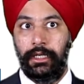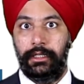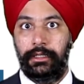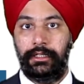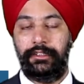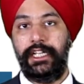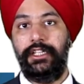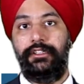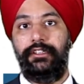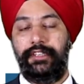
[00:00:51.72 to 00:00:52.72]

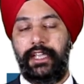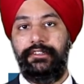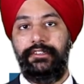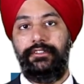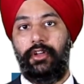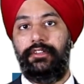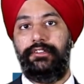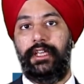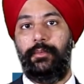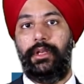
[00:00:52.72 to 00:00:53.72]
This case is not
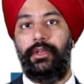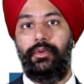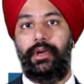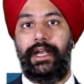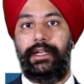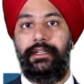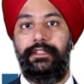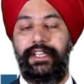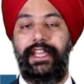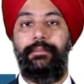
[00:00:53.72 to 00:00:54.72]
same when you look at,
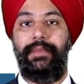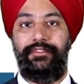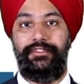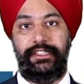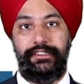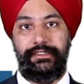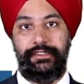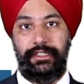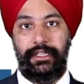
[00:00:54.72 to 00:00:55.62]
say, NBFCs.